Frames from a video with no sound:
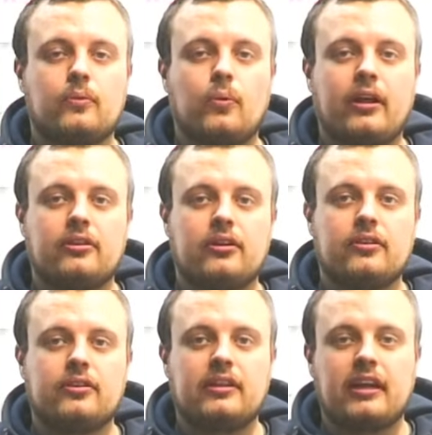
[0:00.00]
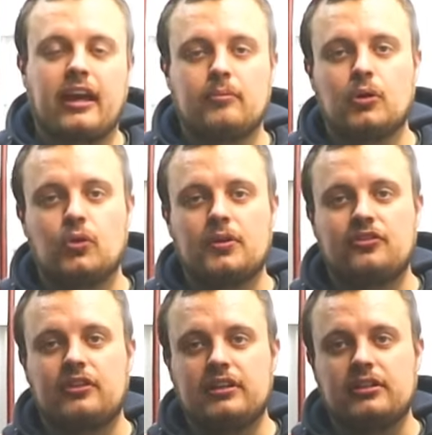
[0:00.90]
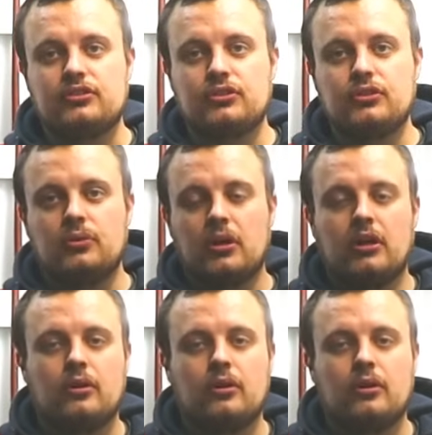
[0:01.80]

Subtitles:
whether the head bolt is the issue